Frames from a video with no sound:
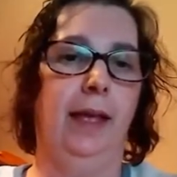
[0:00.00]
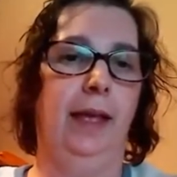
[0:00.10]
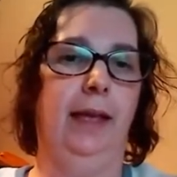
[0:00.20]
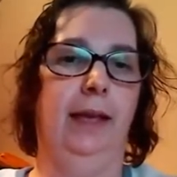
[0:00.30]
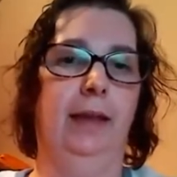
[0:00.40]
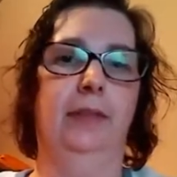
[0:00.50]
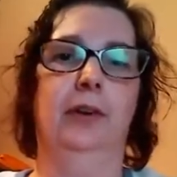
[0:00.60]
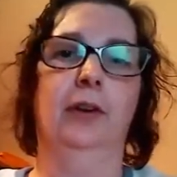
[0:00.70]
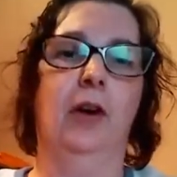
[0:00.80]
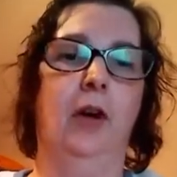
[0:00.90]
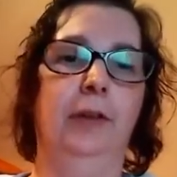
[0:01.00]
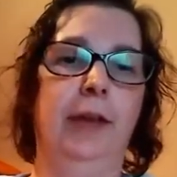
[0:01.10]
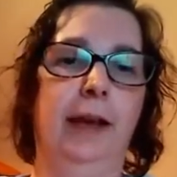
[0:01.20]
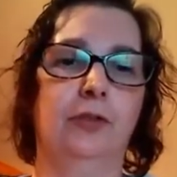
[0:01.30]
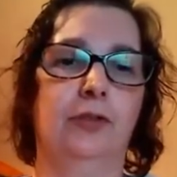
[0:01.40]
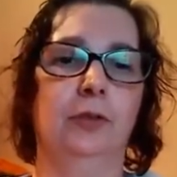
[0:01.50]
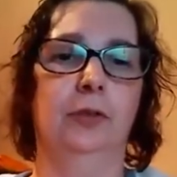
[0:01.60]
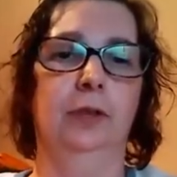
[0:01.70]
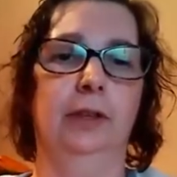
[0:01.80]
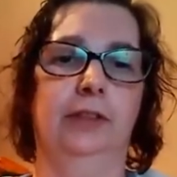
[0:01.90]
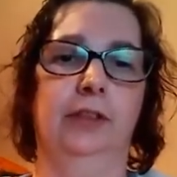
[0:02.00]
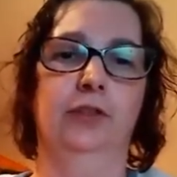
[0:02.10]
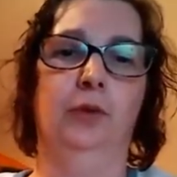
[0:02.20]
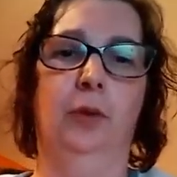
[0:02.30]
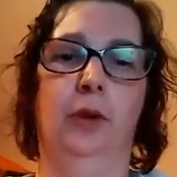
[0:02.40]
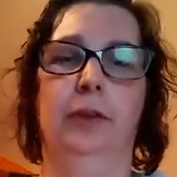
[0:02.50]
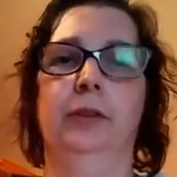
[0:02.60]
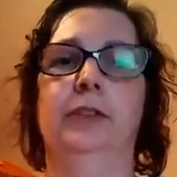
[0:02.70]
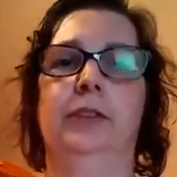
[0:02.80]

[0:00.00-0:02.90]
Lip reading: and they're all natural essential oils.